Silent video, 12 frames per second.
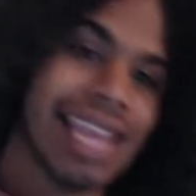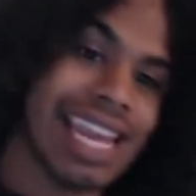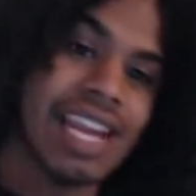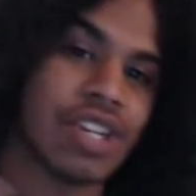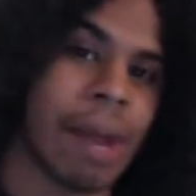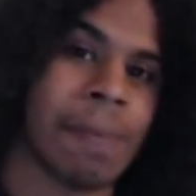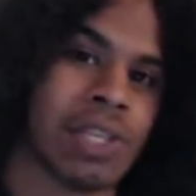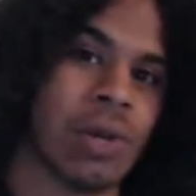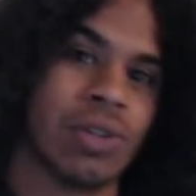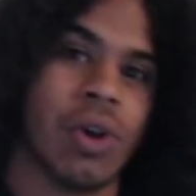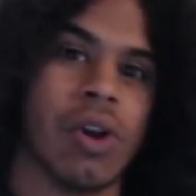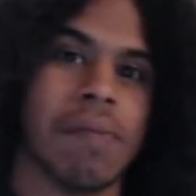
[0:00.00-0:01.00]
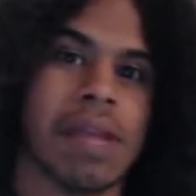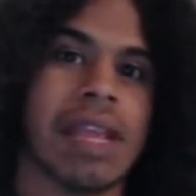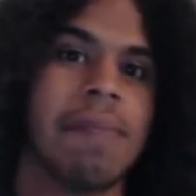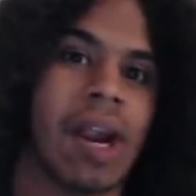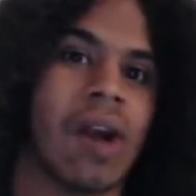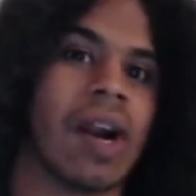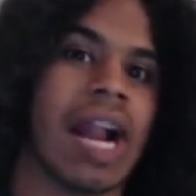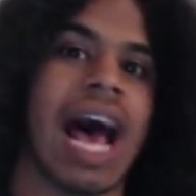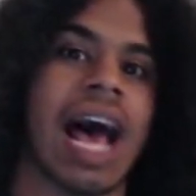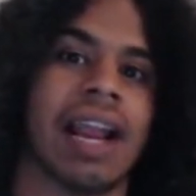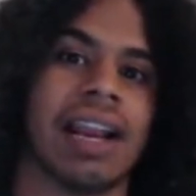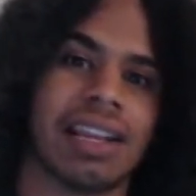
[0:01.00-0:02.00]
each episode's going to be
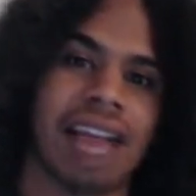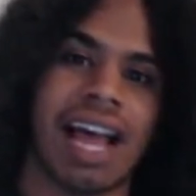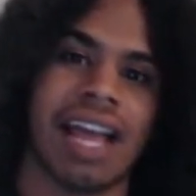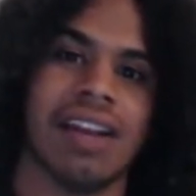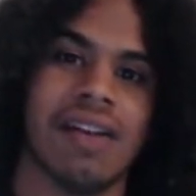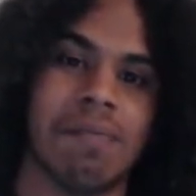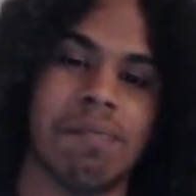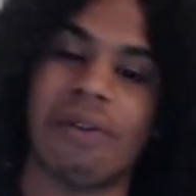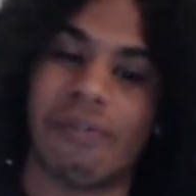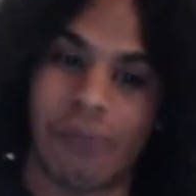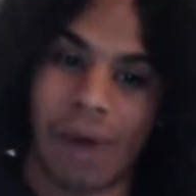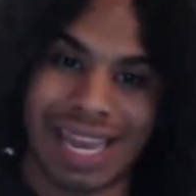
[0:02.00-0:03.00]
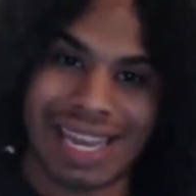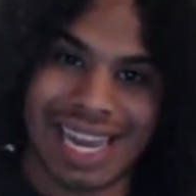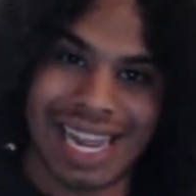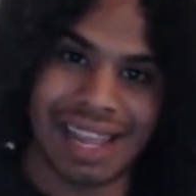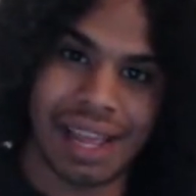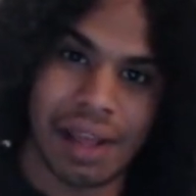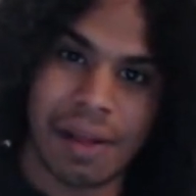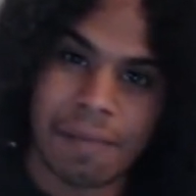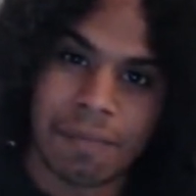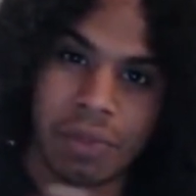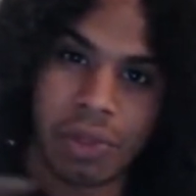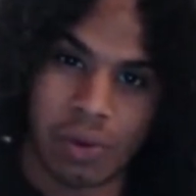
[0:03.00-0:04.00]
Peridot kind of befriending
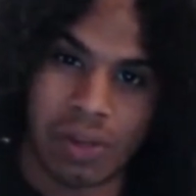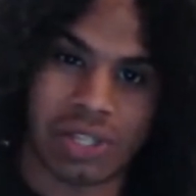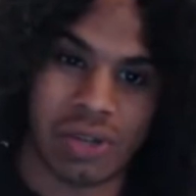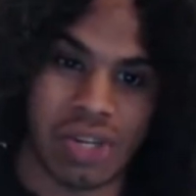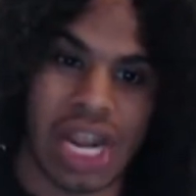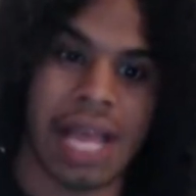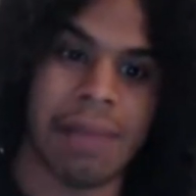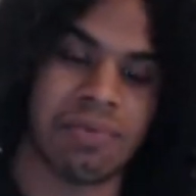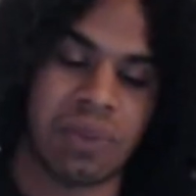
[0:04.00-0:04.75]
the crystal gems.